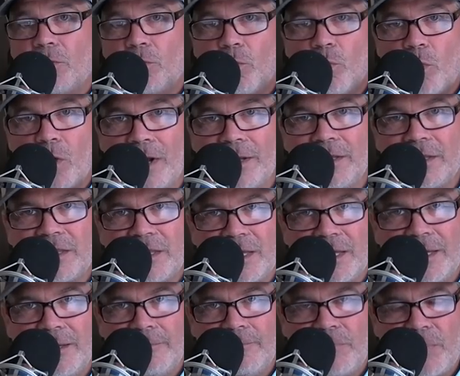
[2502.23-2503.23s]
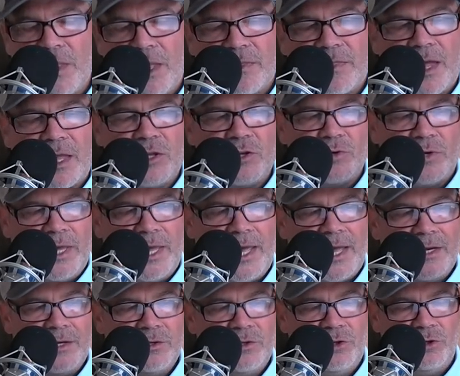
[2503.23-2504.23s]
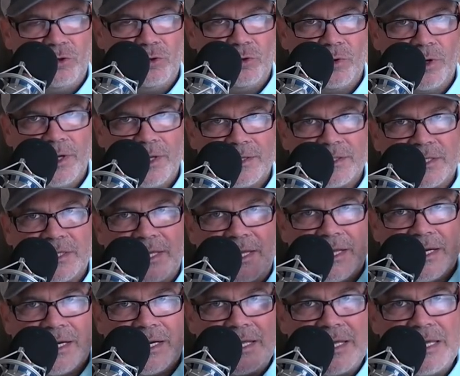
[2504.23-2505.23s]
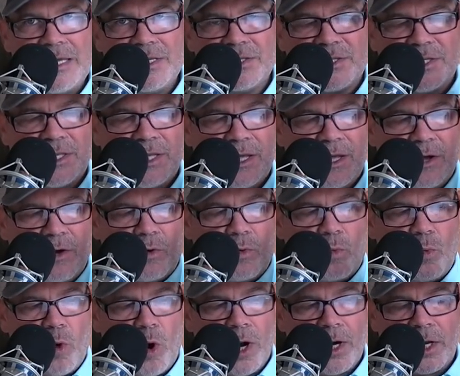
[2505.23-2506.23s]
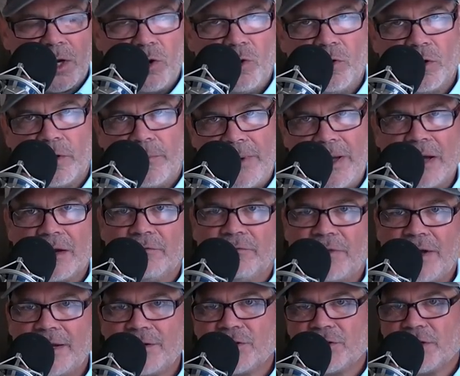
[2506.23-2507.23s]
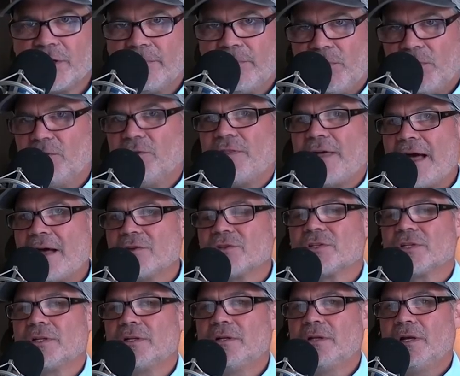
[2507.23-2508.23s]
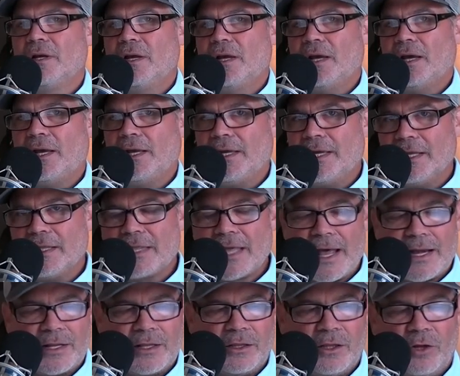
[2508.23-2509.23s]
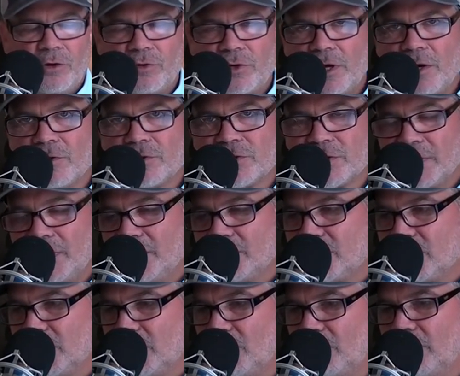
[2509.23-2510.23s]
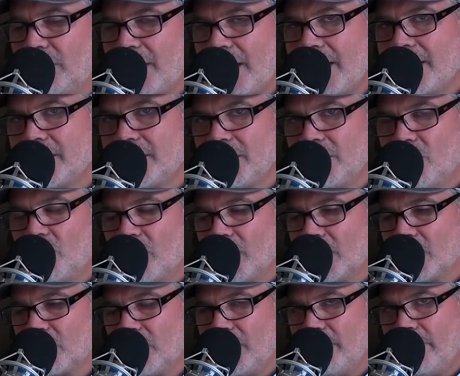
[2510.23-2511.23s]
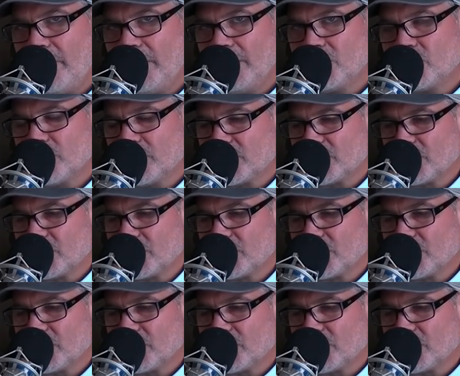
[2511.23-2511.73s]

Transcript: one thing that you can do to get an easy 1/4 pound of nitrogen per thousand and get that in low dose is to go to the 1801 Green Punch, which